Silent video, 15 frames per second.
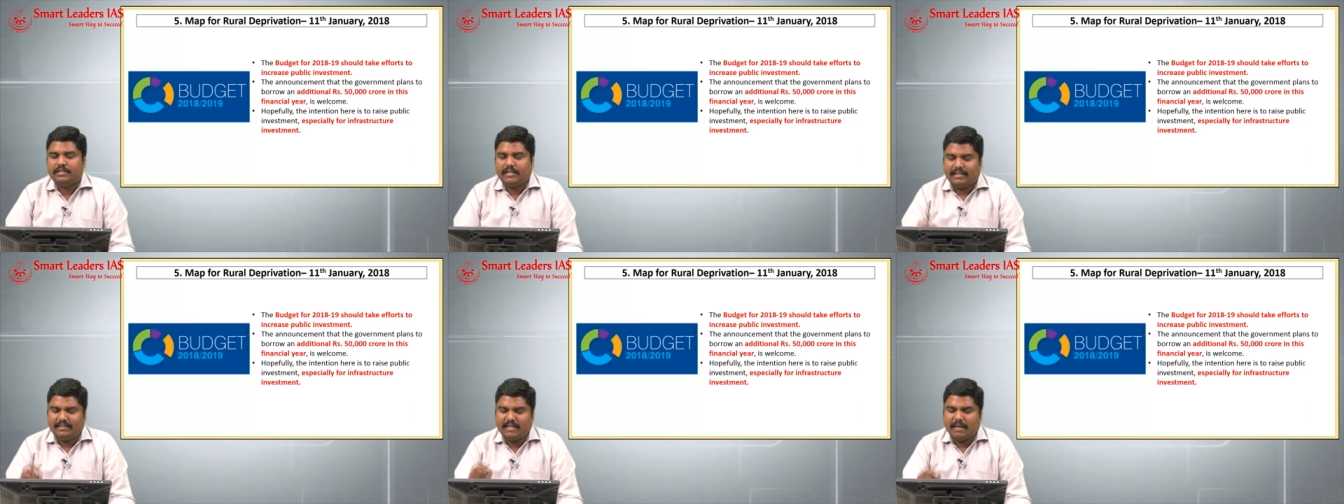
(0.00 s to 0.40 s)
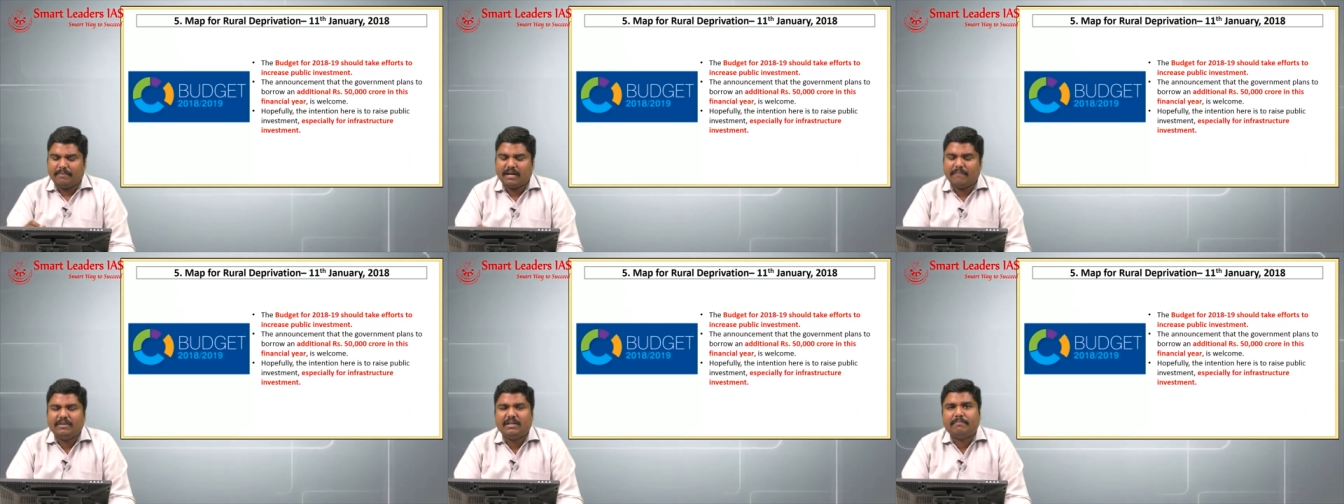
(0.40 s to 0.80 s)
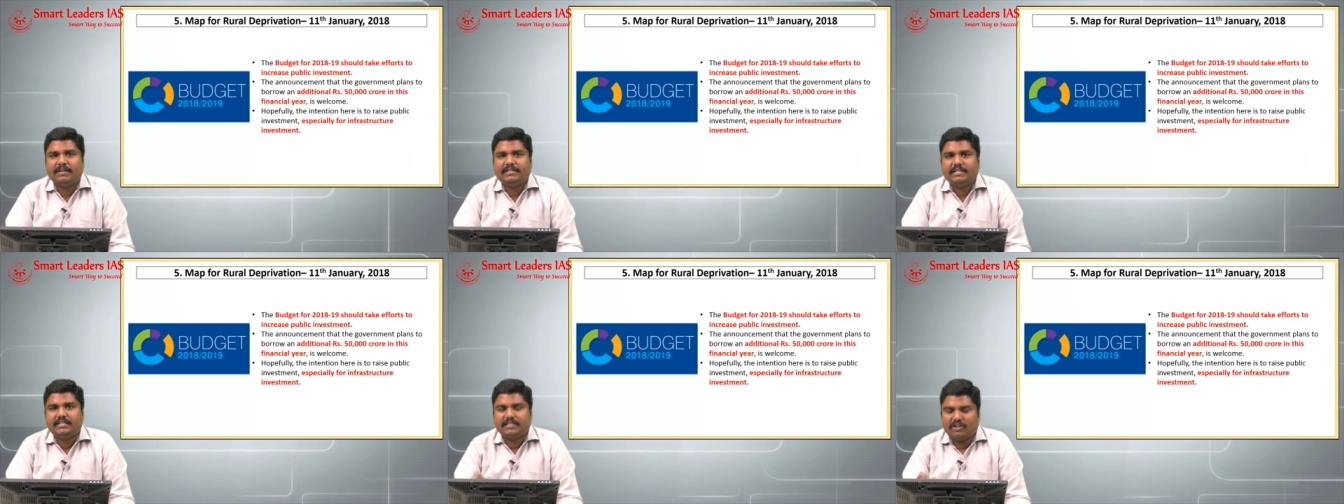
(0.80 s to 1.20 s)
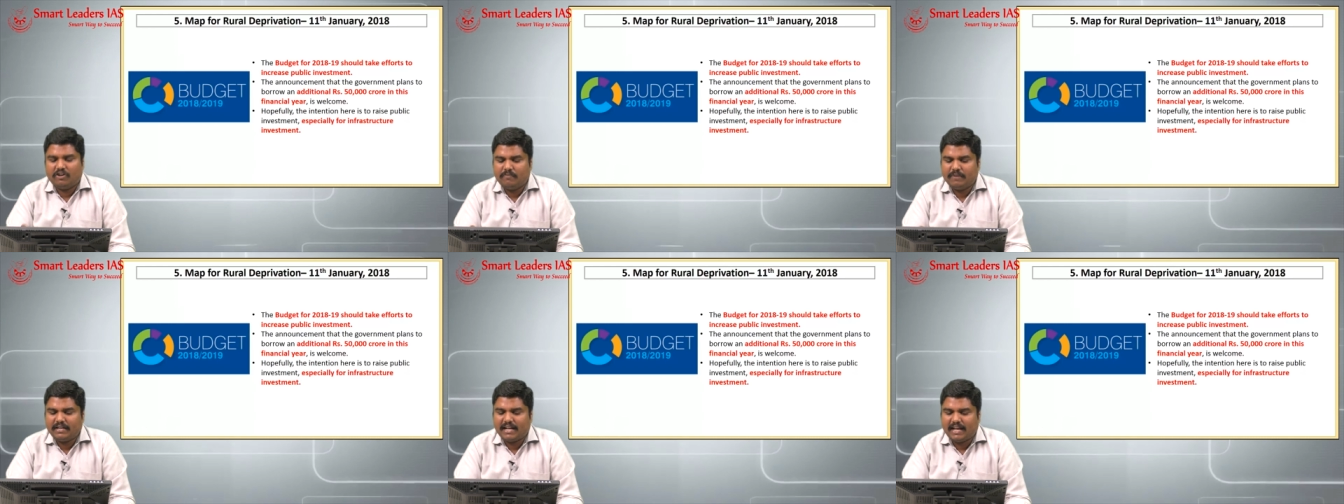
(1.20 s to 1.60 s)
In the upcoming budget,
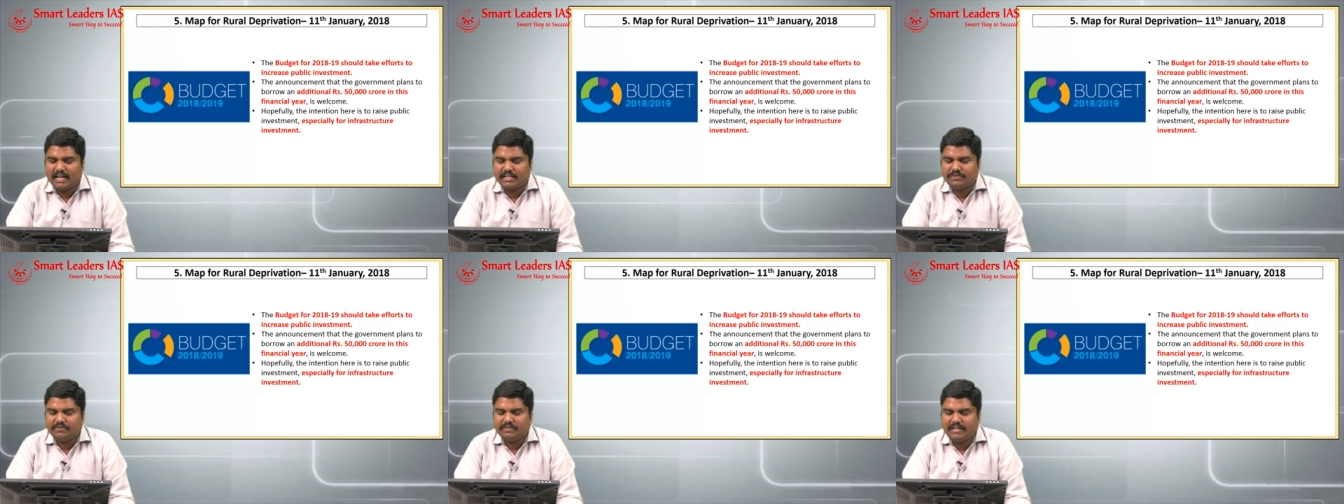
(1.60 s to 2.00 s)
government has to